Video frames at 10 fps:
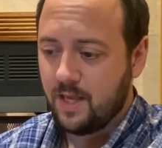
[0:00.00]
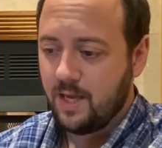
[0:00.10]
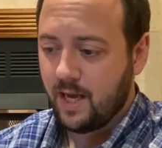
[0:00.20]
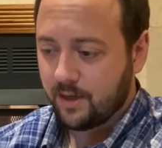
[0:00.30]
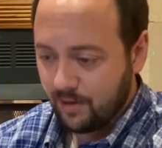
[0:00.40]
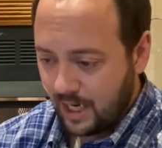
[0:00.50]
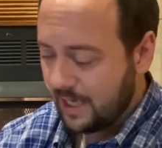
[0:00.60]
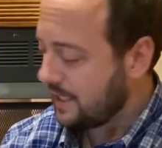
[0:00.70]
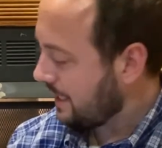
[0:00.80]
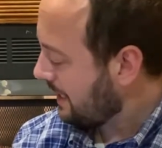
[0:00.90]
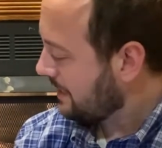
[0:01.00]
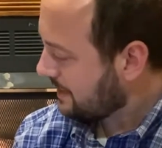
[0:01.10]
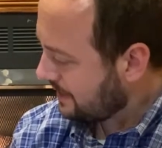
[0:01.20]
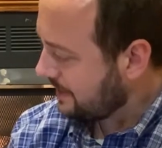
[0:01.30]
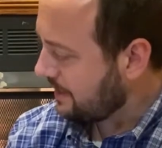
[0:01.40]
I cried, and I
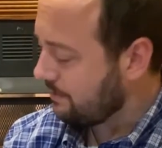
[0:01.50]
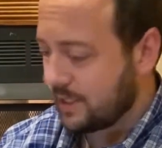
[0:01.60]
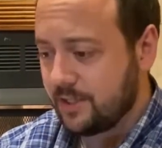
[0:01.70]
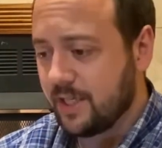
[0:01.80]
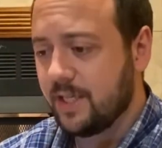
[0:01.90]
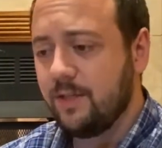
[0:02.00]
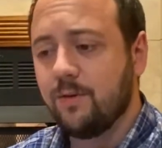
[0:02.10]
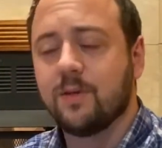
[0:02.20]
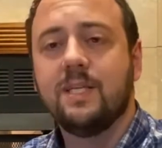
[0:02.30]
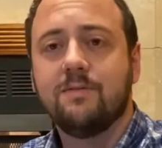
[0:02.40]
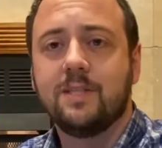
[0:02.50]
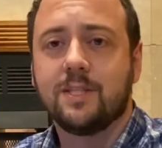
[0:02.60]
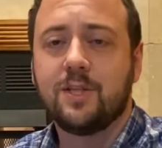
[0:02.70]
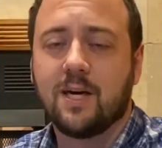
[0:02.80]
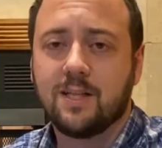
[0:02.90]
didn't eat my chicken or even the
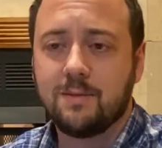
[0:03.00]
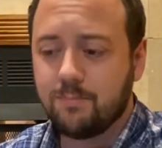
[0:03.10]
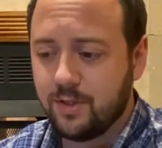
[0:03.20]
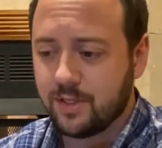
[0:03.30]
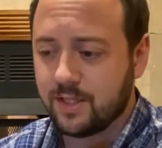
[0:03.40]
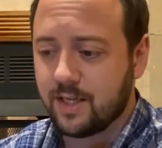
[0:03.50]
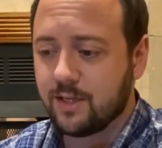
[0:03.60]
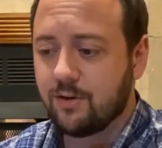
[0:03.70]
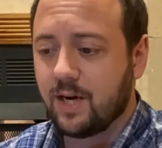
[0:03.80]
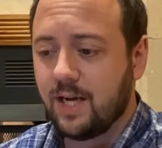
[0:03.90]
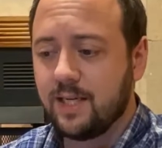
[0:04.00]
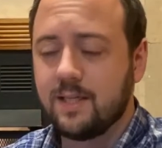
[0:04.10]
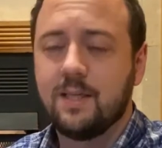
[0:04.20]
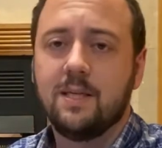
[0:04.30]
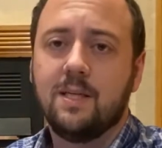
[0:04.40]
chocolate pudding. I cried,
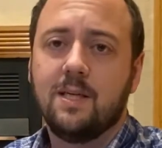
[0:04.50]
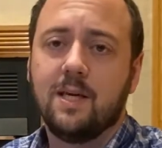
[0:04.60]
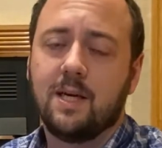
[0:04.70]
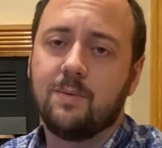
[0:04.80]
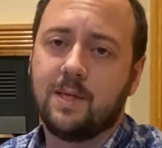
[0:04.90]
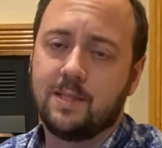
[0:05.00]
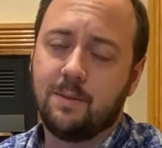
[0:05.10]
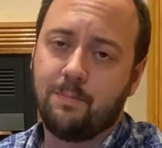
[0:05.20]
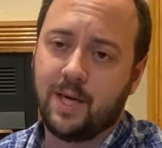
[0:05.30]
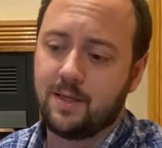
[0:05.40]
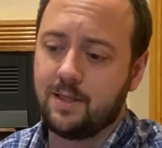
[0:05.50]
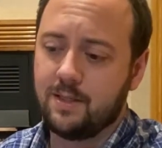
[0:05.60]
and I went to bed.